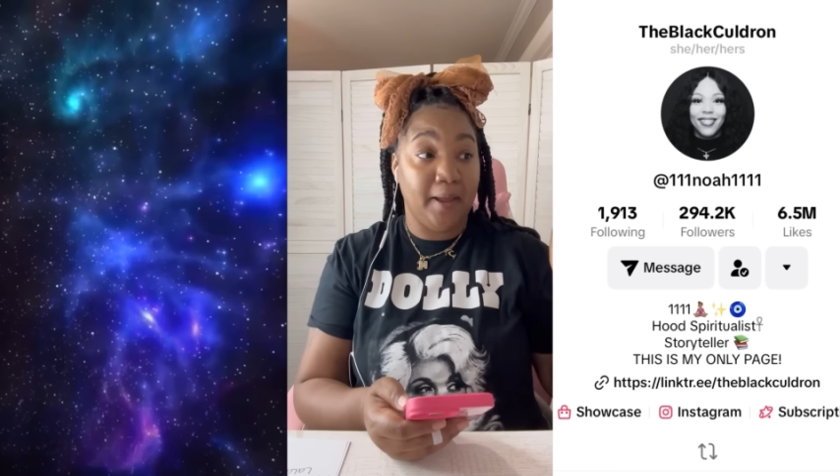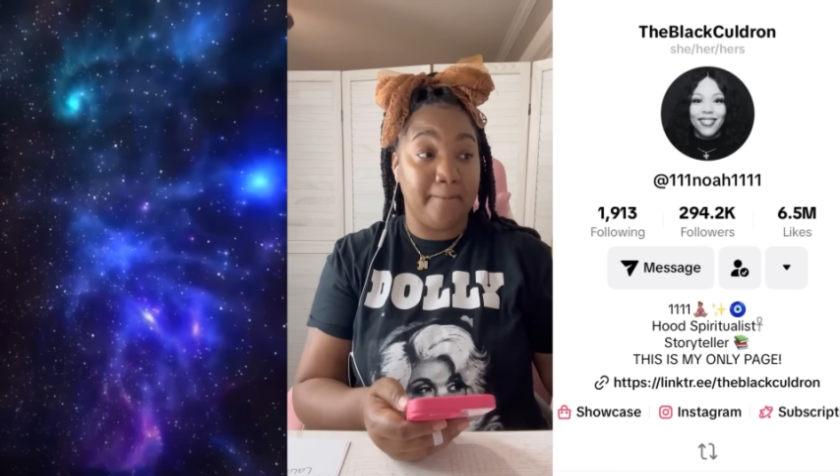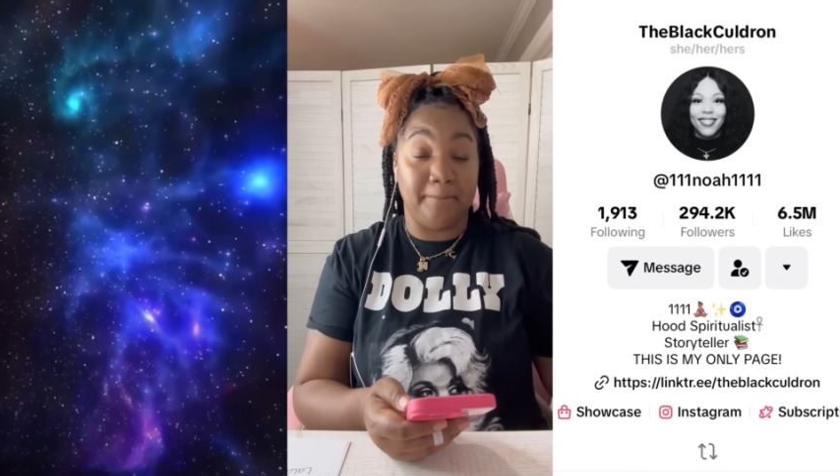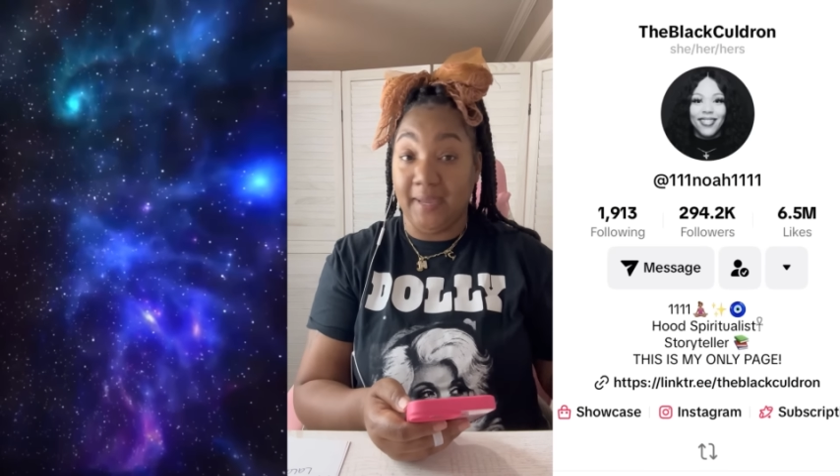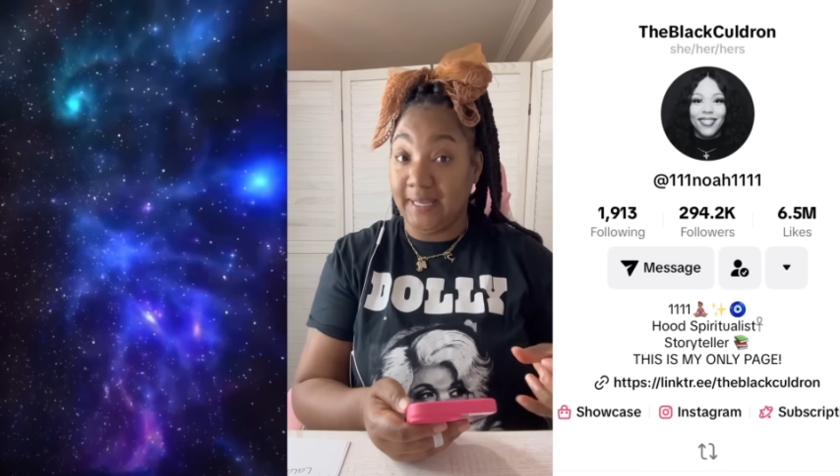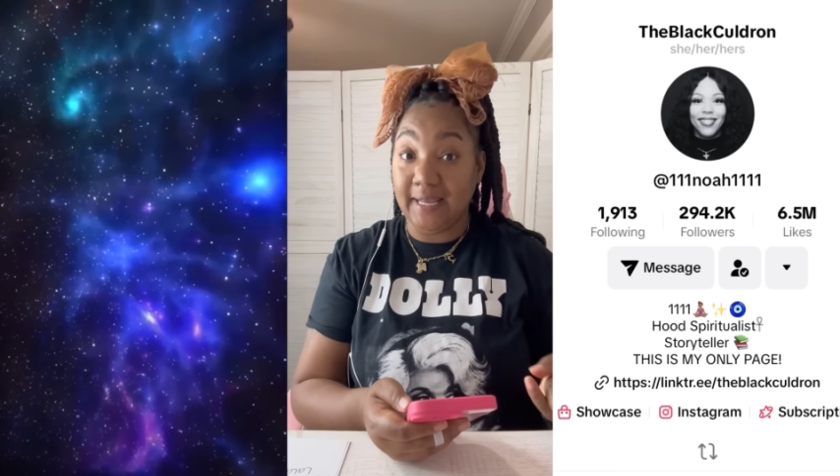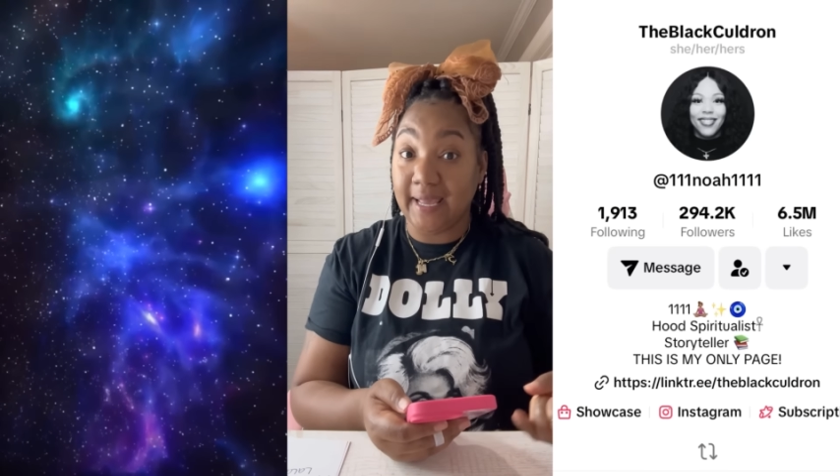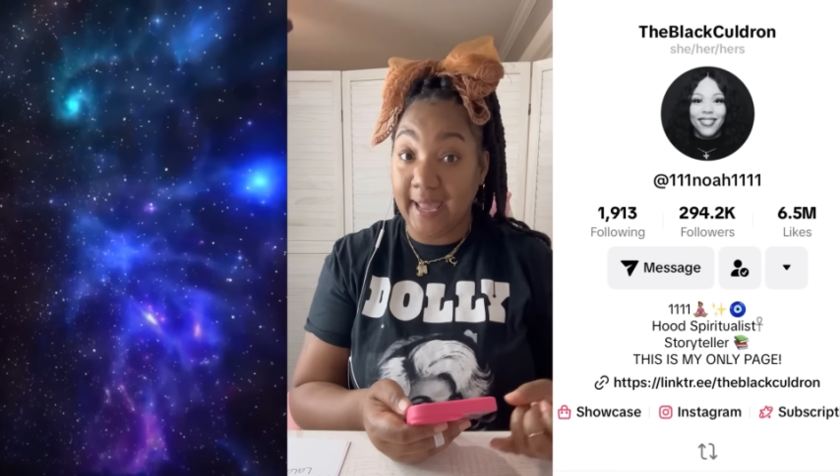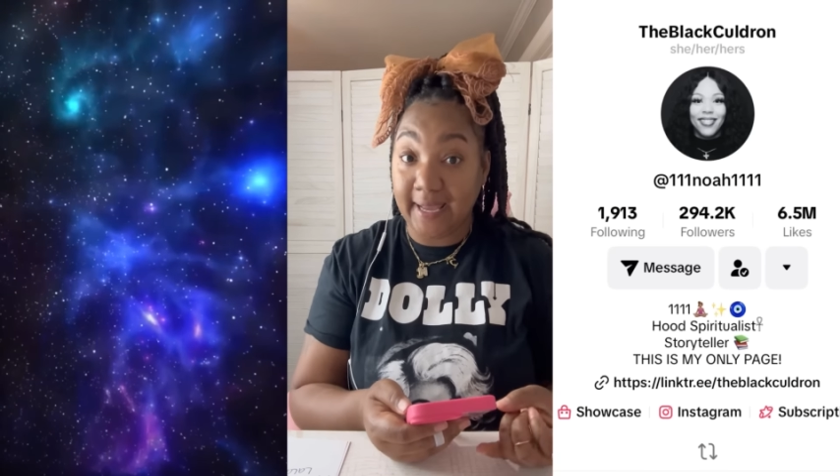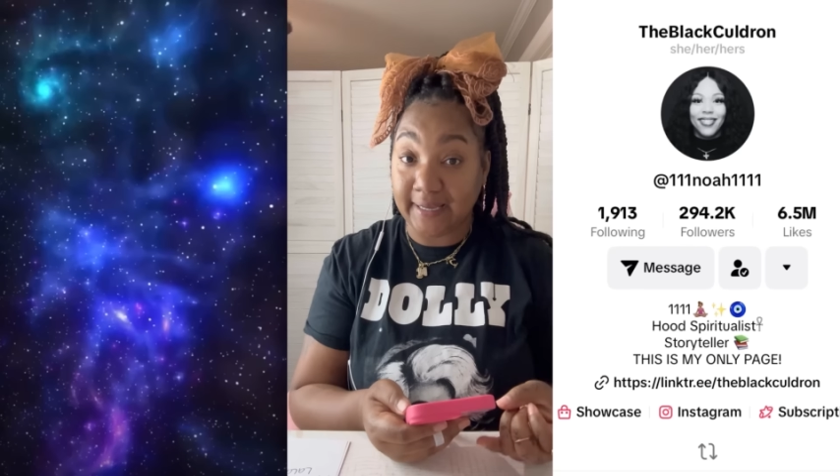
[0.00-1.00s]

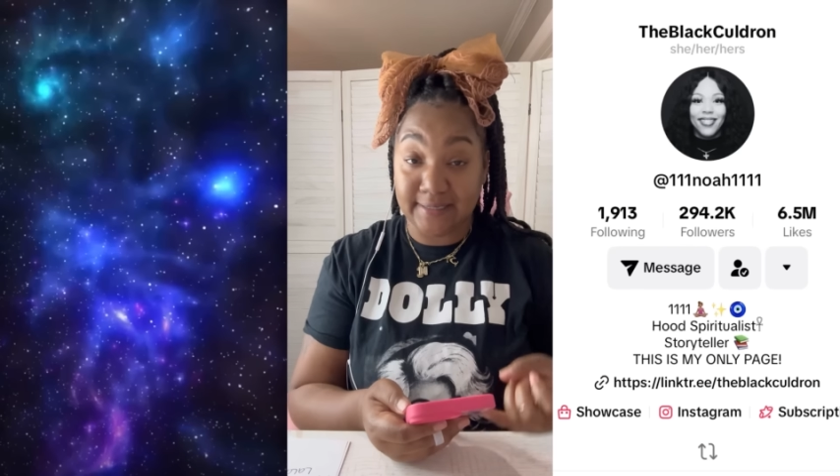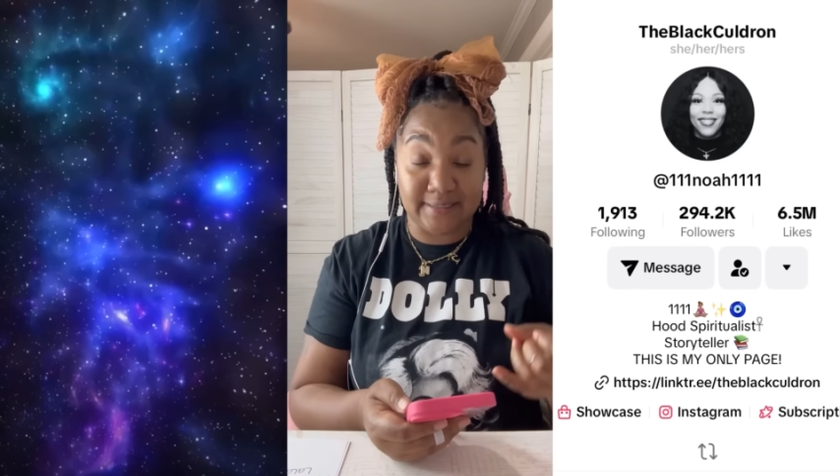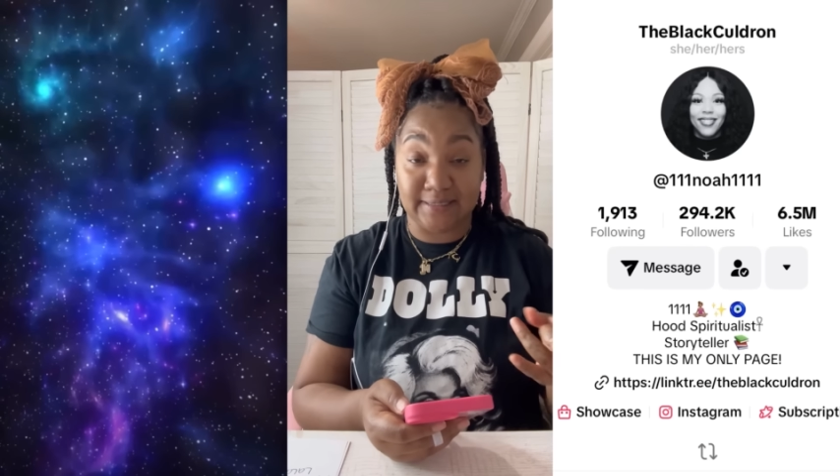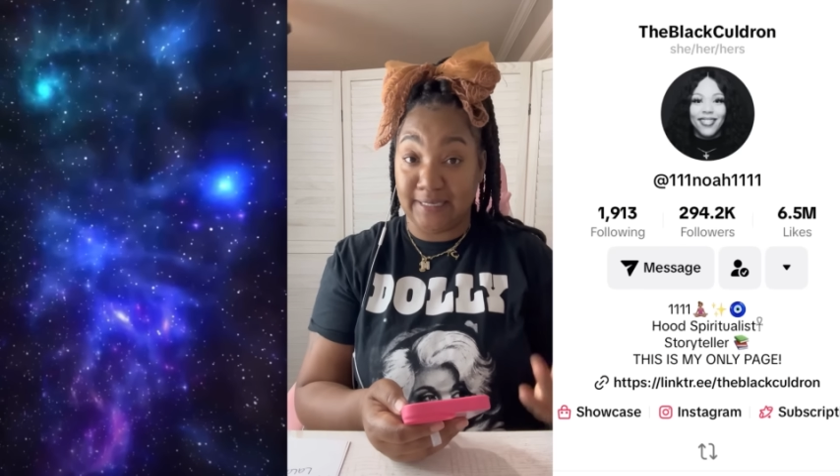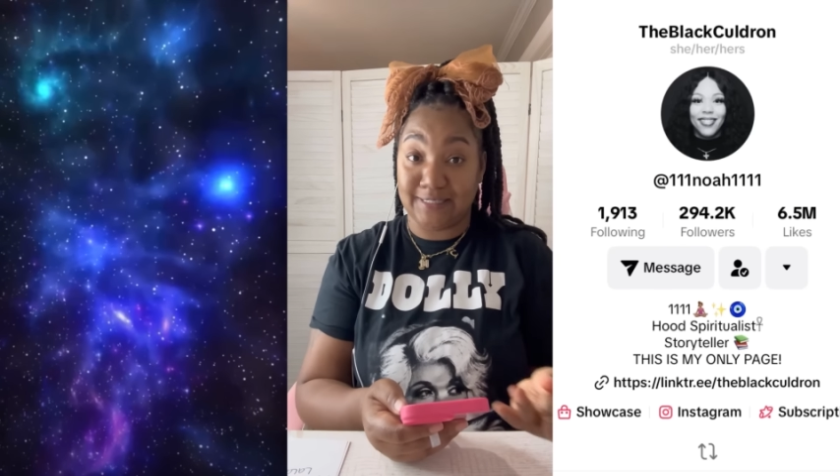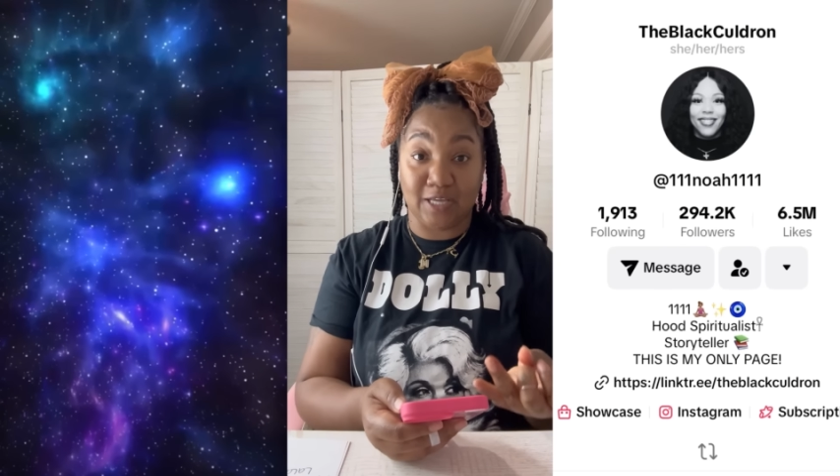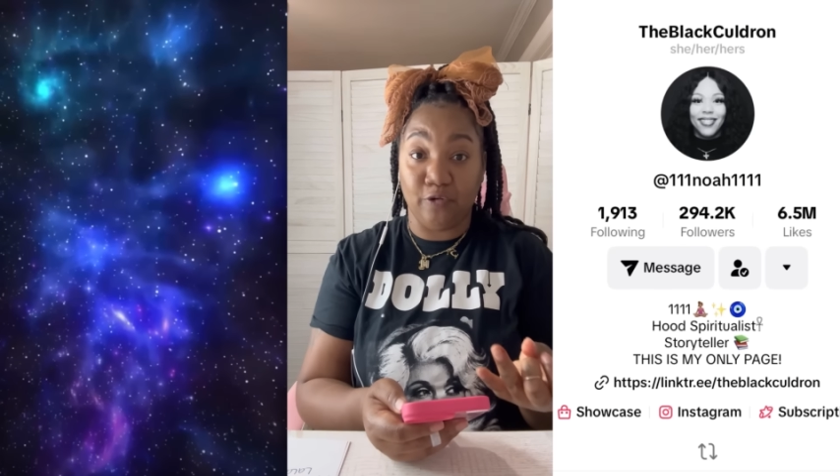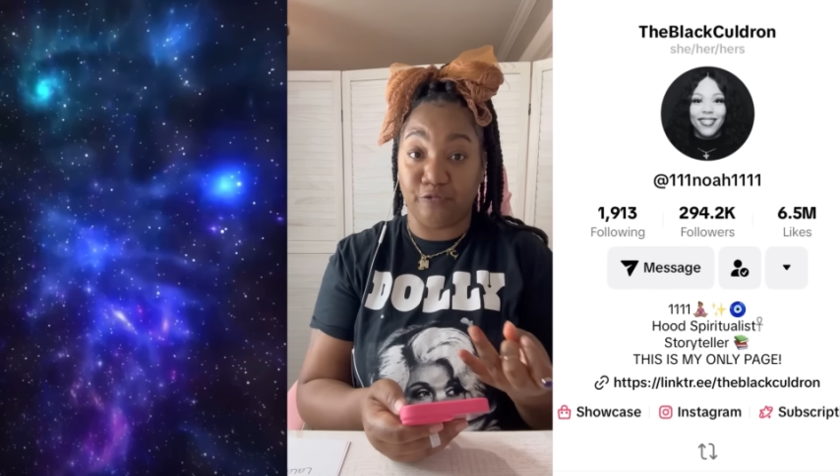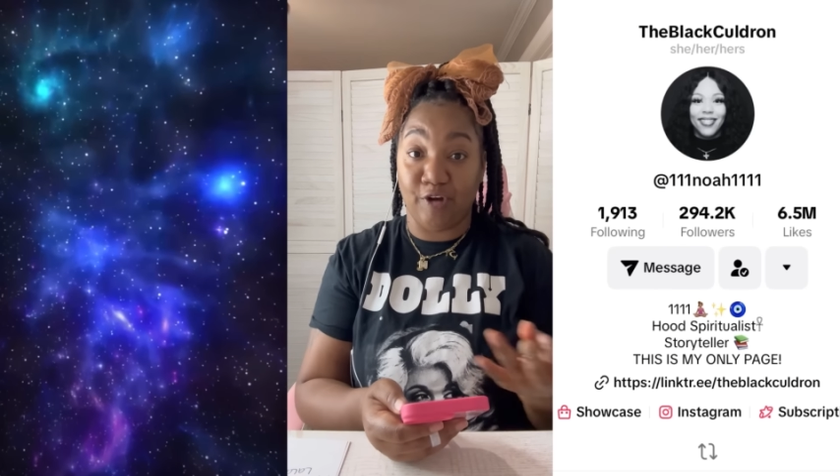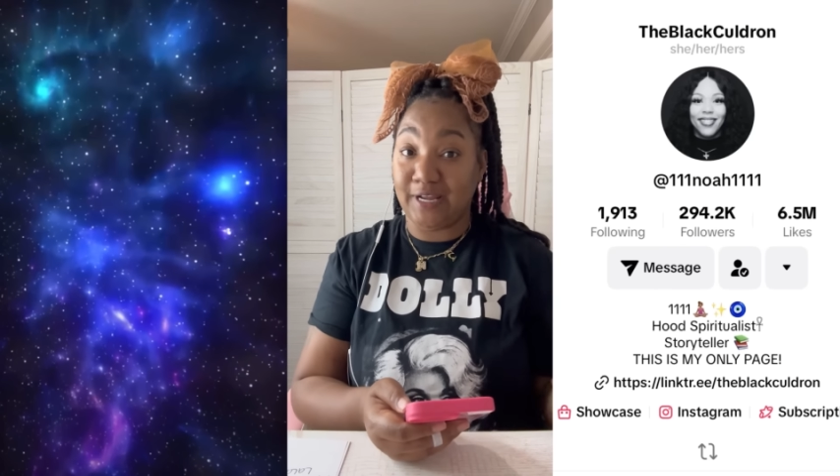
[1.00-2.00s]
maniac, a
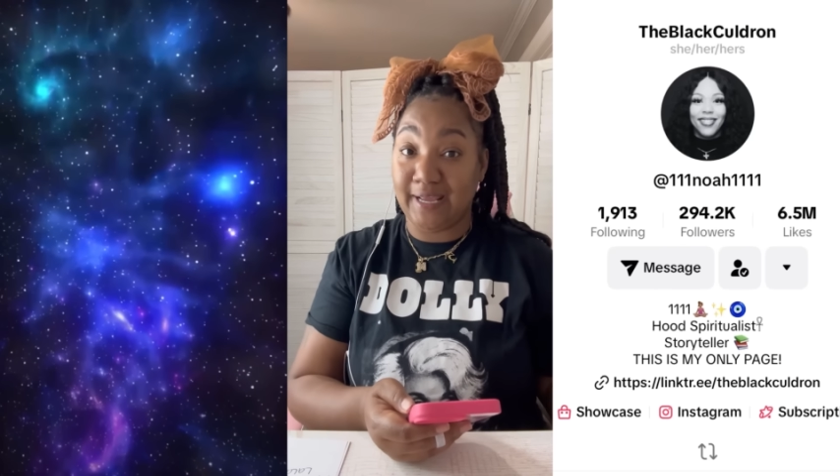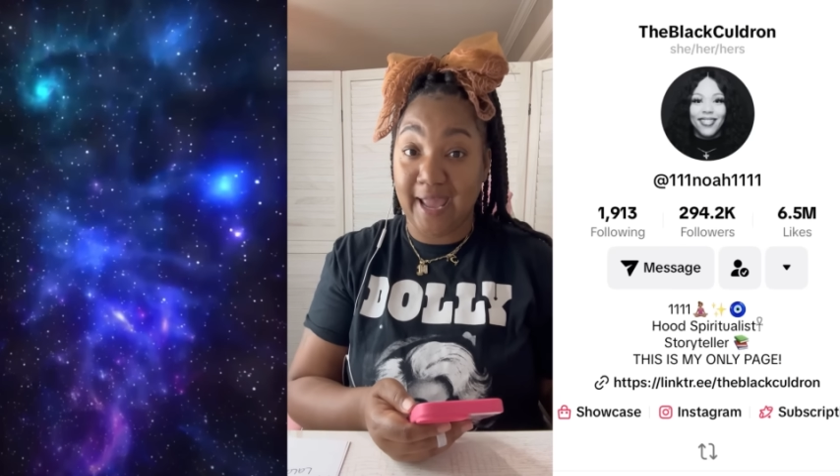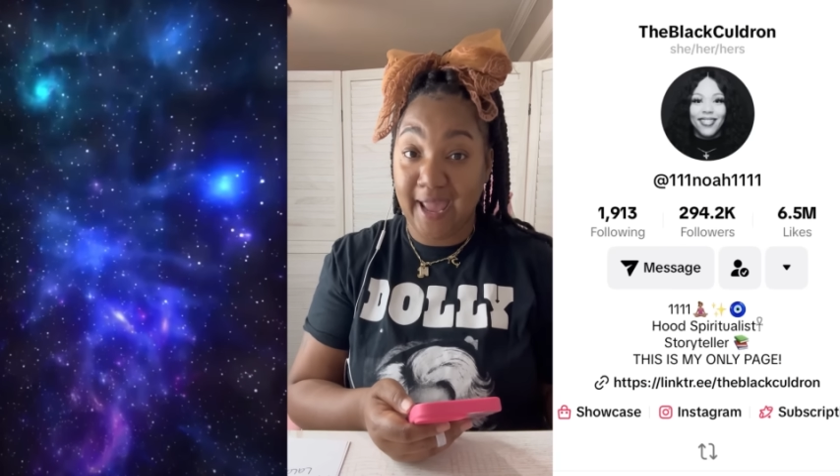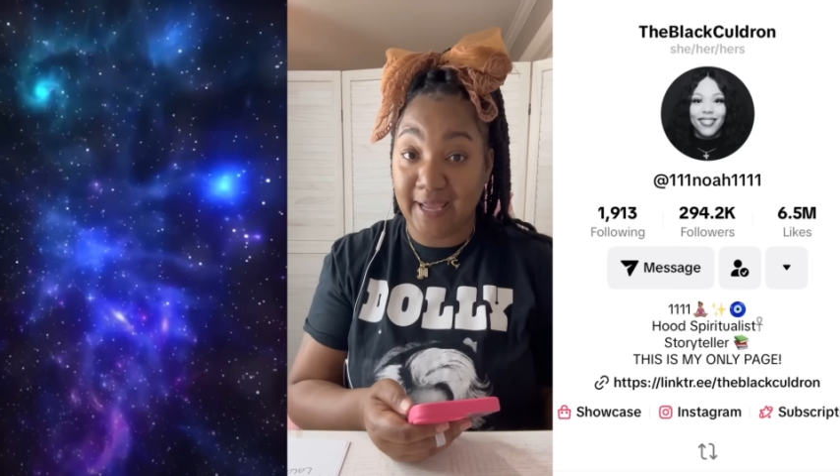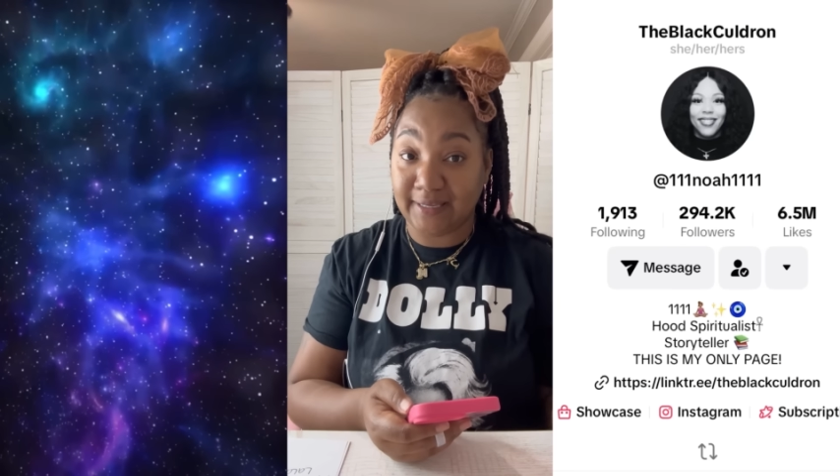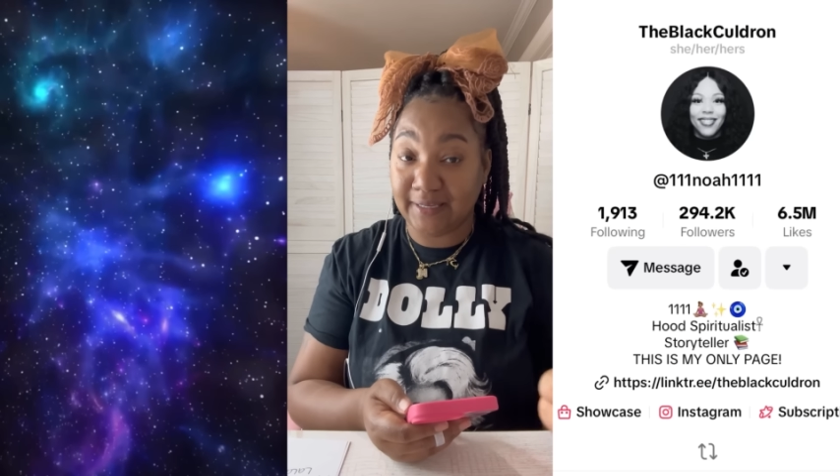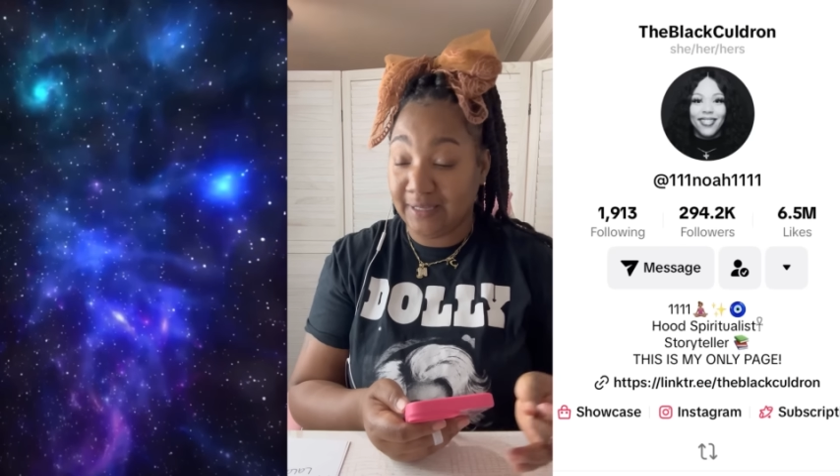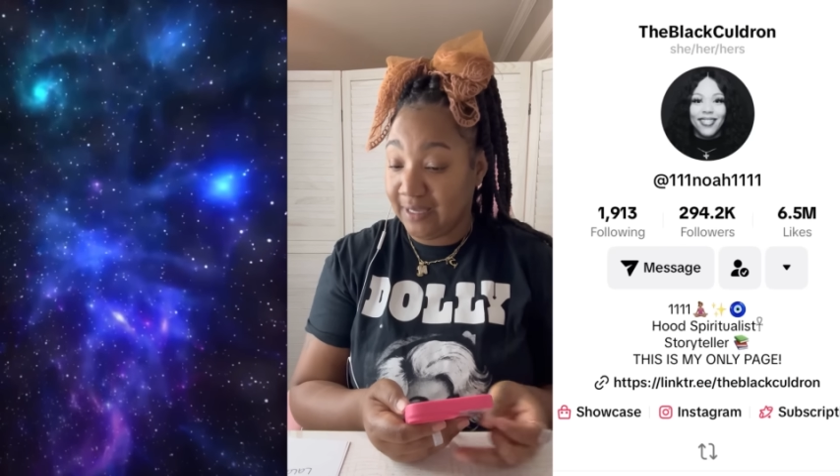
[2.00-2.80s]
schizophrenic.